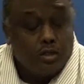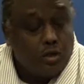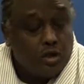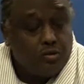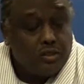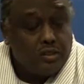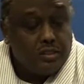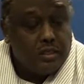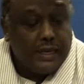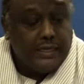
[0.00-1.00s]

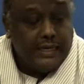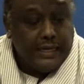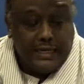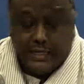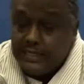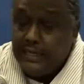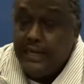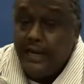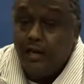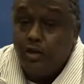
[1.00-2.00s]
tolerance,
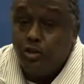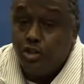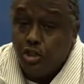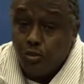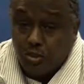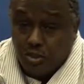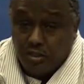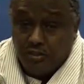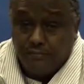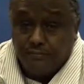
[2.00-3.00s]
dignity, and continuity.